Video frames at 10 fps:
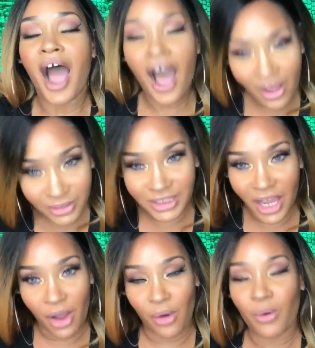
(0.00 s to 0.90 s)

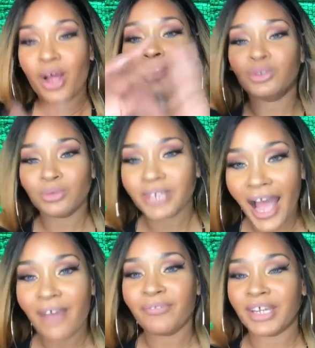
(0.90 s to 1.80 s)
also, do
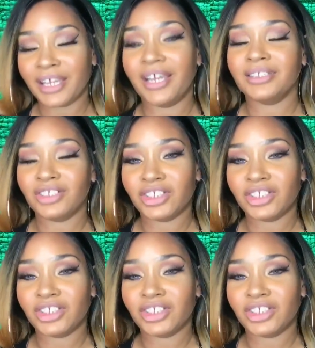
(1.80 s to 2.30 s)
not forget